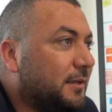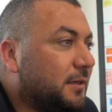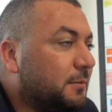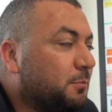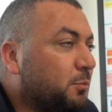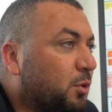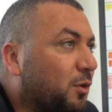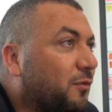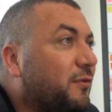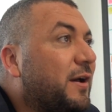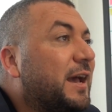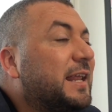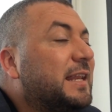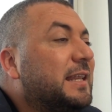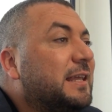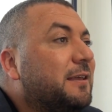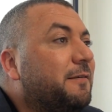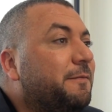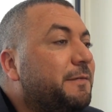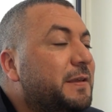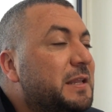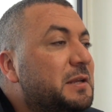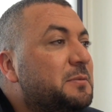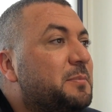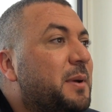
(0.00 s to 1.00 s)
providing
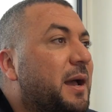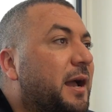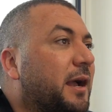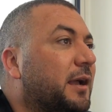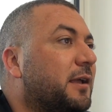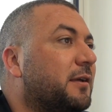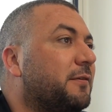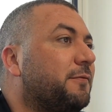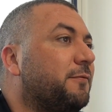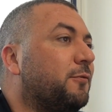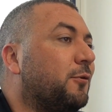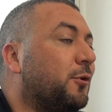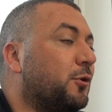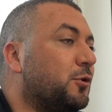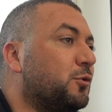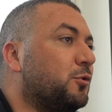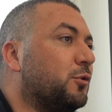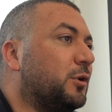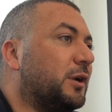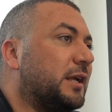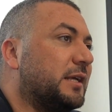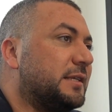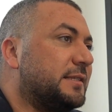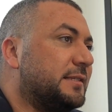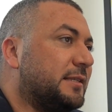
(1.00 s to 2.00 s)
feedback for
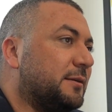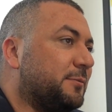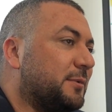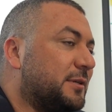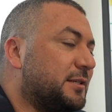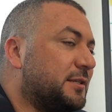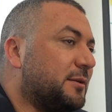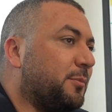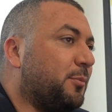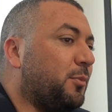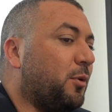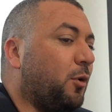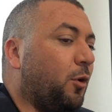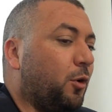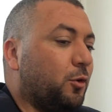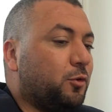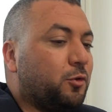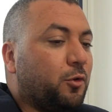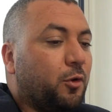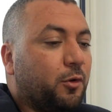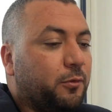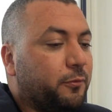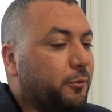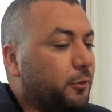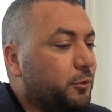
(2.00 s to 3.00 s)
your customer support
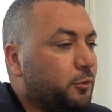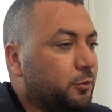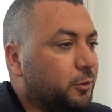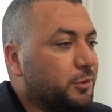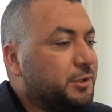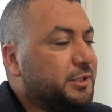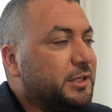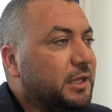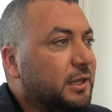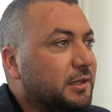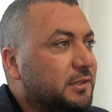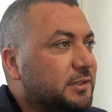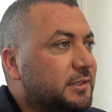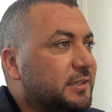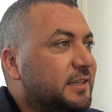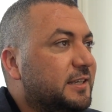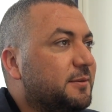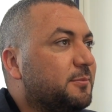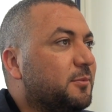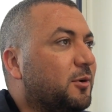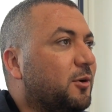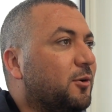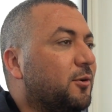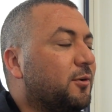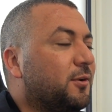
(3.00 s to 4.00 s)
or for your sales
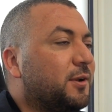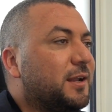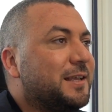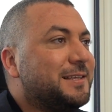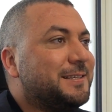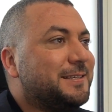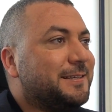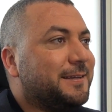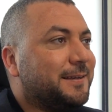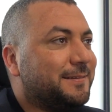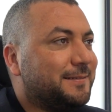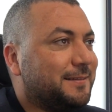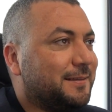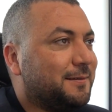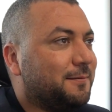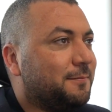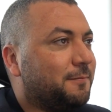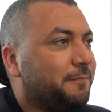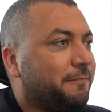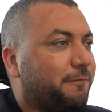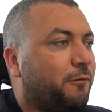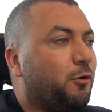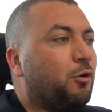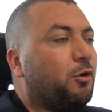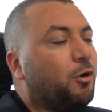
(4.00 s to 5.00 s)
team on a
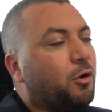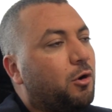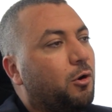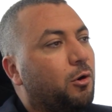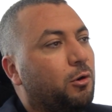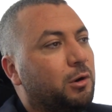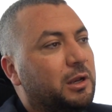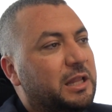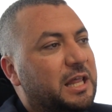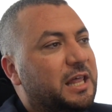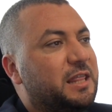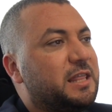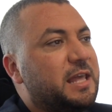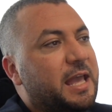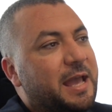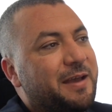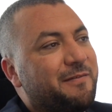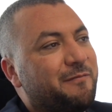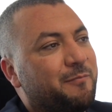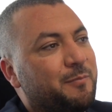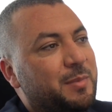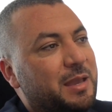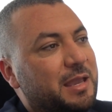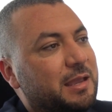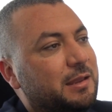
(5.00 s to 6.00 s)
certain phone call that they
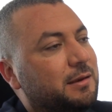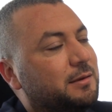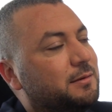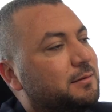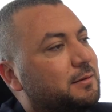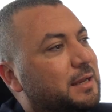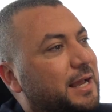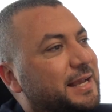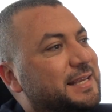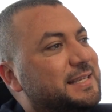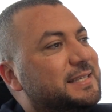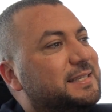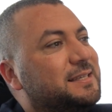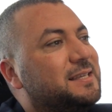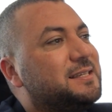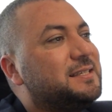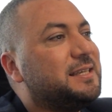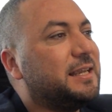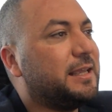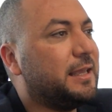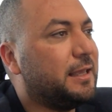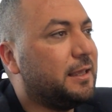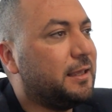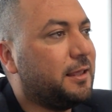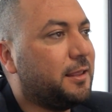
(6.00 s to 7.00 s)
have made,
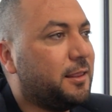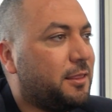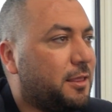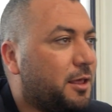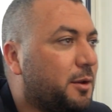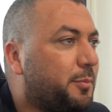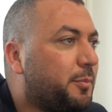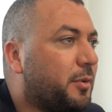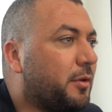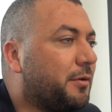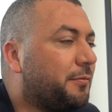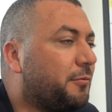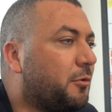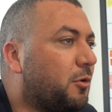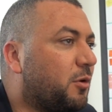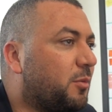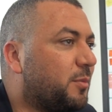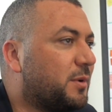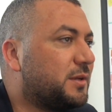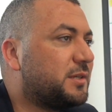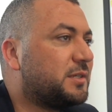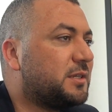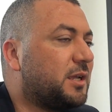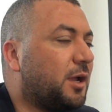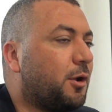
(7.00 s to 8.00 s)
assessing their
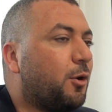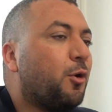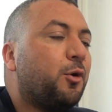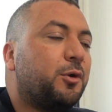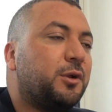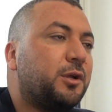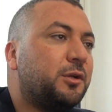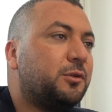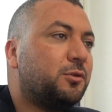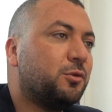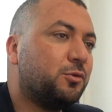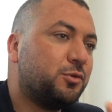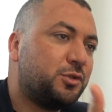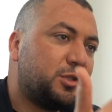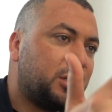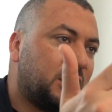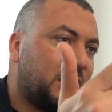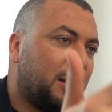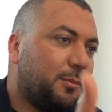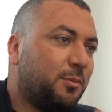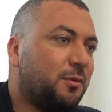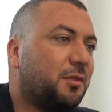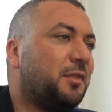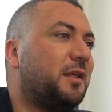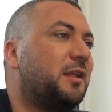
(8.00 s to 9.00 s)
performance according to a
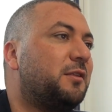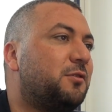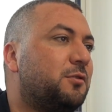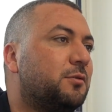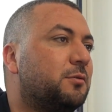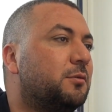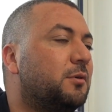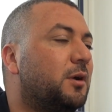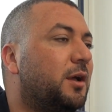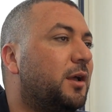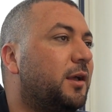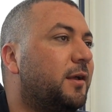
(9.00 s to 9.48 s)
script that you